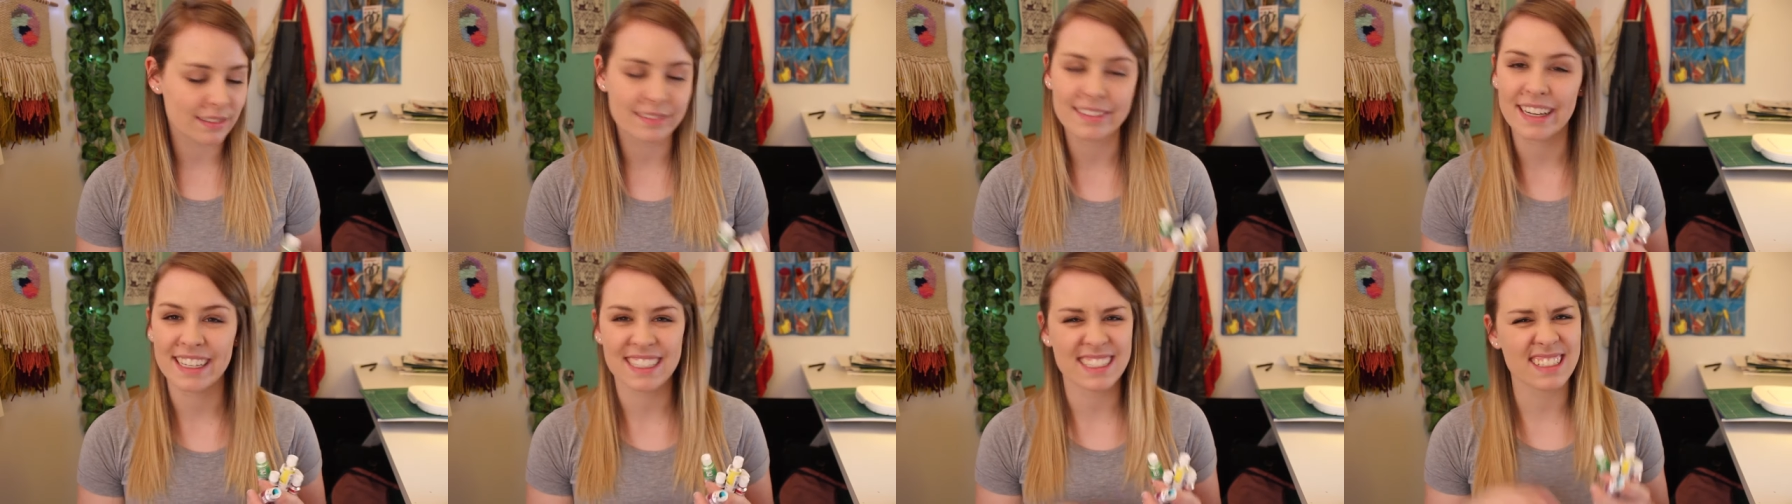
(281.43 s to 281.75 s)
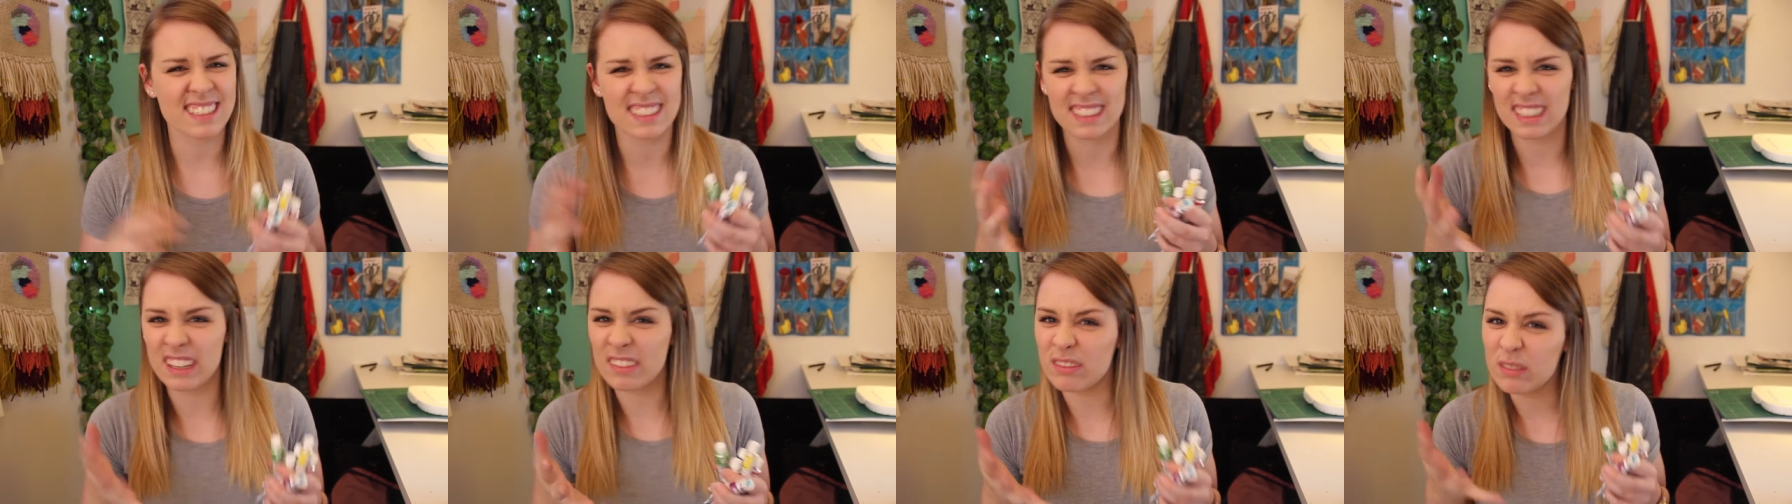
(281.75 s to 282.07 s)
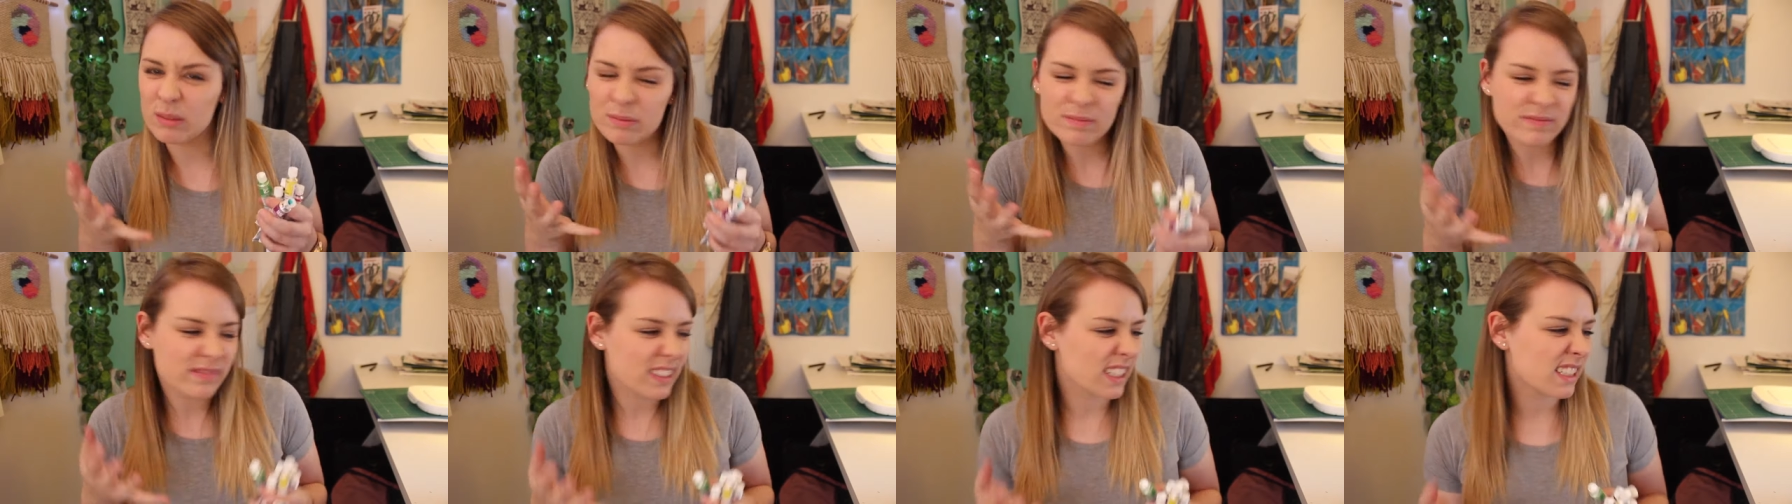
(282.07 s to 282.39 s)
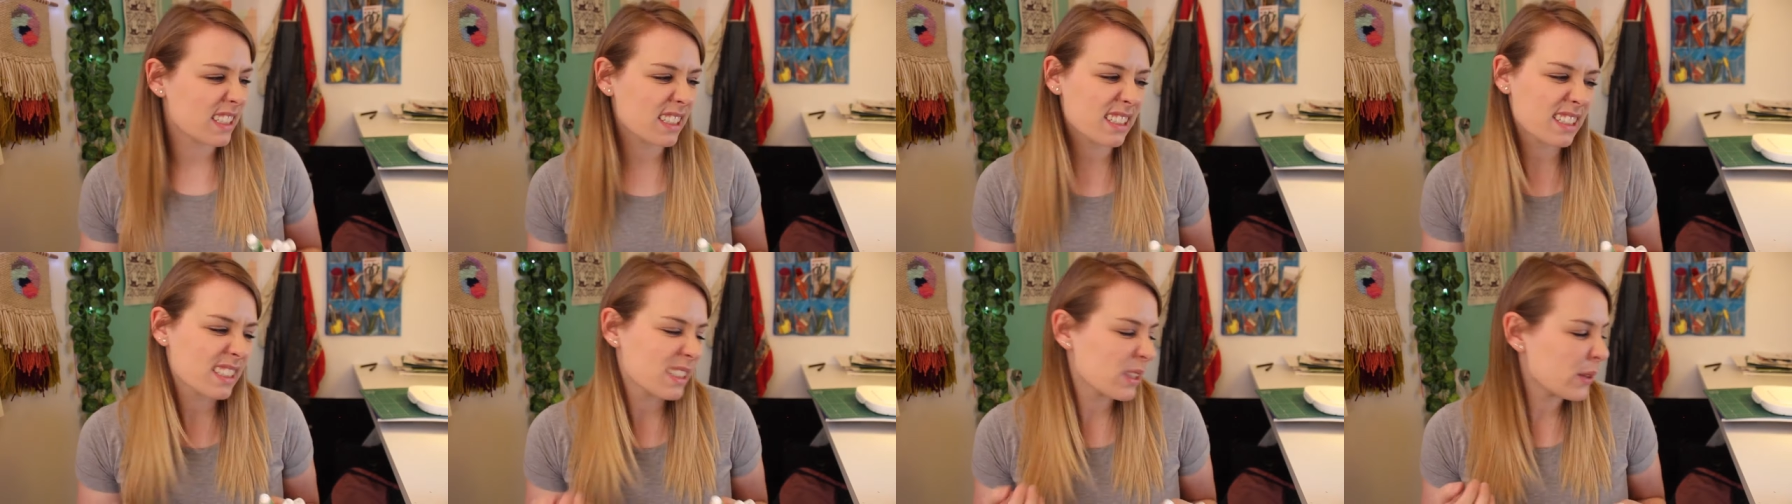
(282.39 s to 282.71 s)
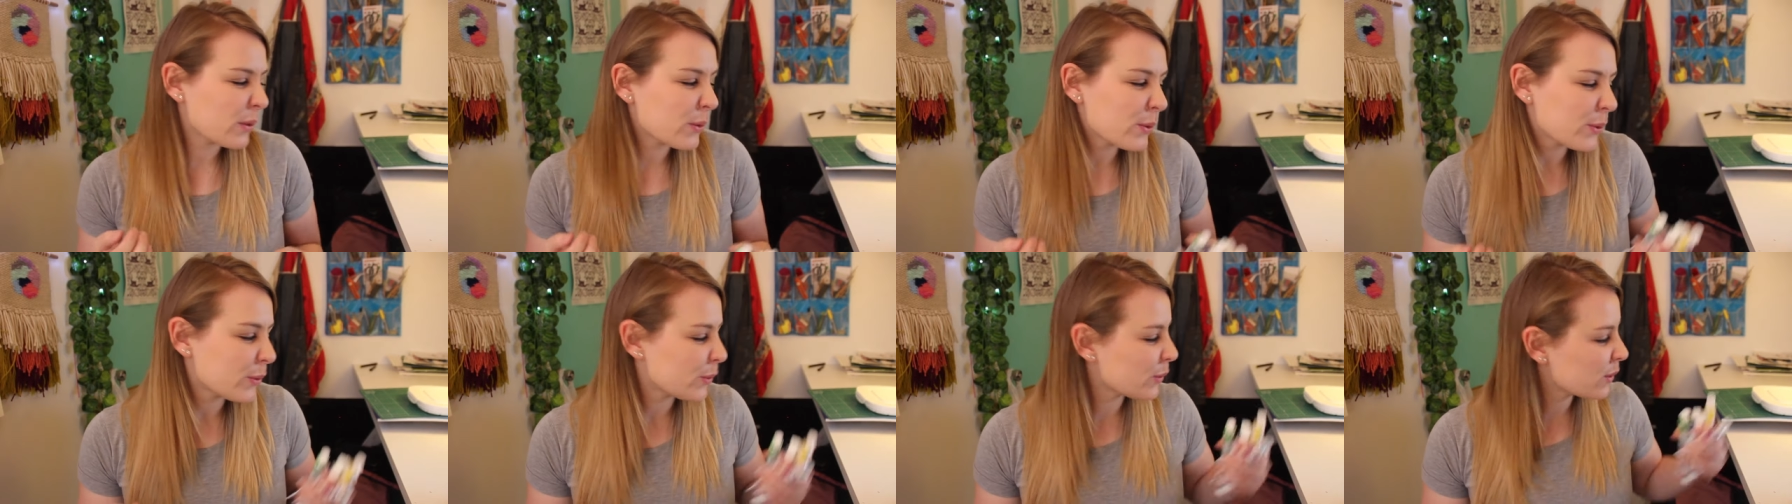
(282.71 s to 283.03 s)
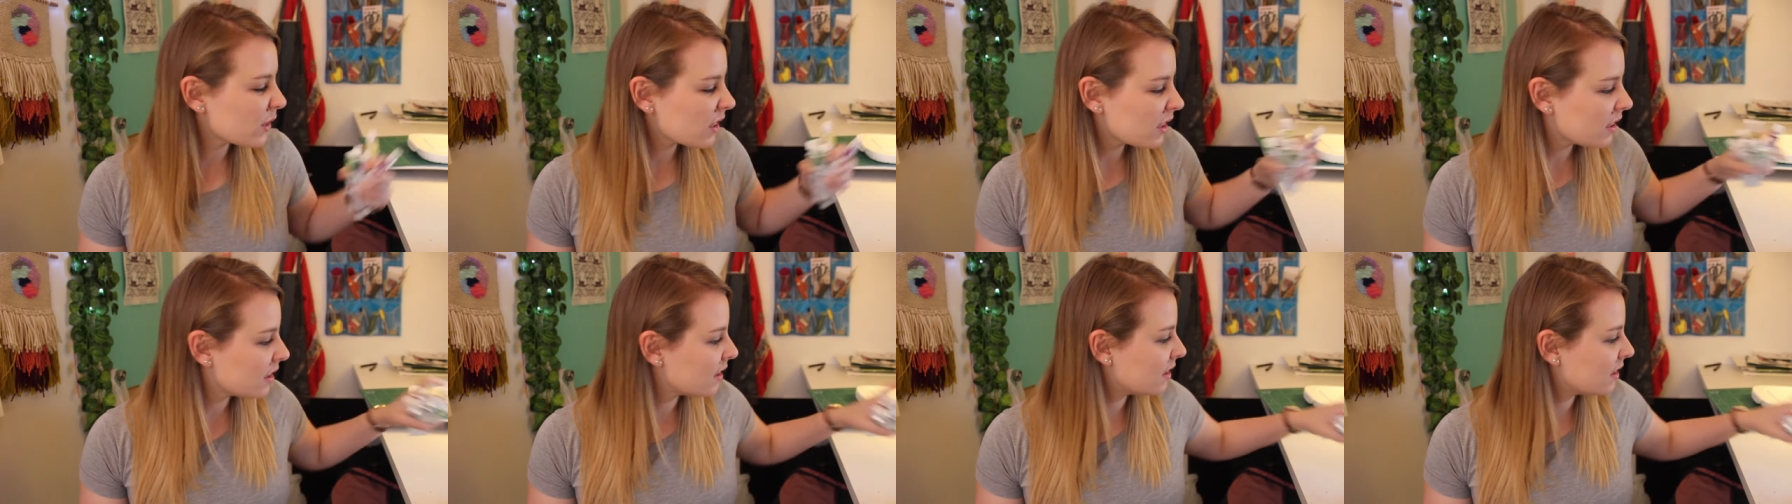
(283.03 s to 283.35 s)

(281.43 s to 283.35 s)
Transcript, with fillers: I just love them. They're just so good.